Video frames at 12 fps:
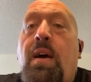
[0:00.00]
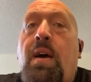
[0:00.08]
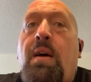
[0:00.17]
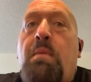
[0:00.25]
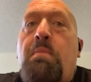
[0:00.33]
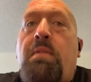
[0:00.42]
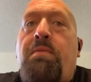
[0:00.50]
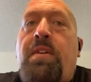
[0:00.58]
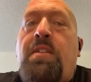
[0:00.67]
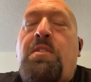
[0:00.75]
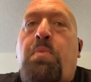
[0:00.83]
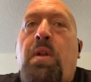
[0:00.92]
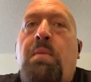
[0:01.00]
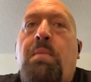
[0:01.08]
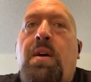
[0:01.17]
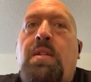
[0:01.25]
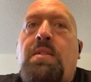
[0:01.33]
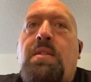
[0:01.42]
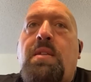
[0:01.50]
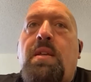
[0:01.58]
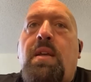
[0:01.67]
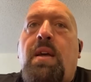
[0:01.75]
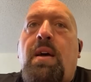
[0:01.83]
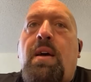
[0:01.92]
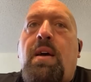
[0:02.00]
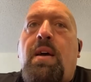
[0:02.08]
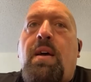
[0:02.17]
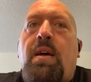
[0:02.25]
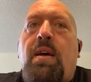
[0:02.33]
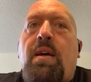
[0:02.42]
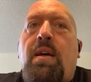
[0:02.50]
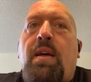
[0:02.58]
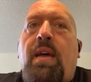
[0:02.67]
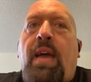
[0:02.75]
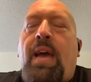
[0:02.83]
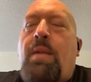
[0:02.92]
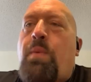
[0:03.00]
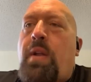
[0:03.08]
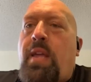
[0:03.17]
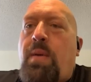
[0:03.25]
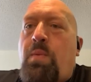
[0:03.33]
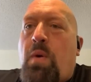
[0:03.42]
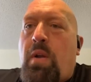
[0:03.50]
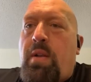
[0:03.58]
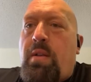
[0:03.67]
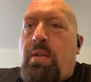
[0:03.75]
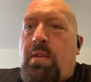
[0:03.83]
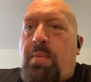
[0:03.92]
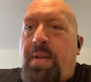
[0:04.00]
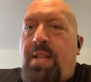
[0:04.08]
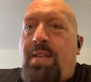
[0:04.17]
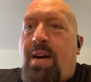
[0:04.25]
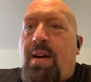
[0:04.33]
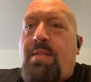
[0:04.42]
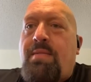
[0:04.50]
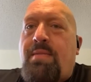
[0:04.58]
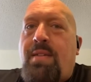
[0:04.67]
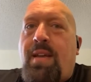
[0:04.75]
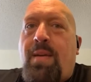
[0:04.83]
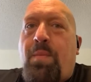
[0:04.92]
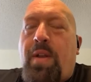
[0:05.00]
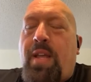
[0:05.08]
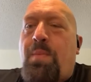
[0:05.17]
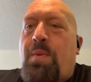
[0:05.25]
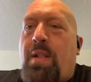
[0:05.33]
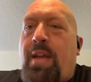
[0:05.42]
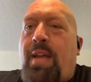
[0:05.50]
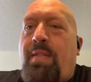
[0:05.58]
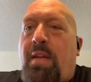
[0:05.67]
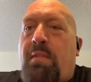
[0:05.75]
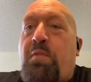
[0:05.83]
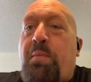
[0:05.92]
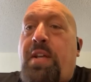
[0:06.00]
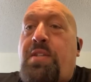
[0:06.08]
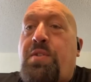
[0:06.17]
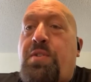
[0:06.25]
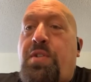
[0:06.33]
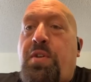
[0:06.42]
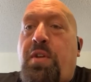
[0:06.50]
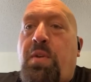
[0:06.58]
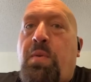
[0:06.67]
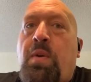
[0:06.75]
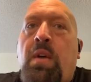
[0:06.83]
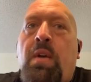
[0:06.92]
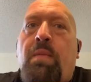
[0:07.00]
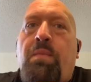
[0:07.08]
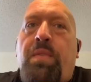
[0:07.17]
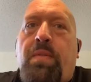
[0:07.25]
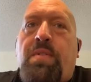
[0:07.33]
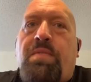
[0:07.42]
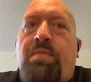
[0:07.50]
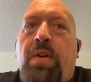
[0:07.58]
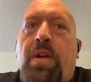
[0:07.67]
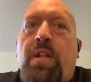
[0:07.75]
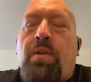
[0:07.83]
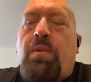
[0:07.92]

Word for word: uh, but vince pretty much uh, had what he wanted to be done and when he relayed the information to you there was very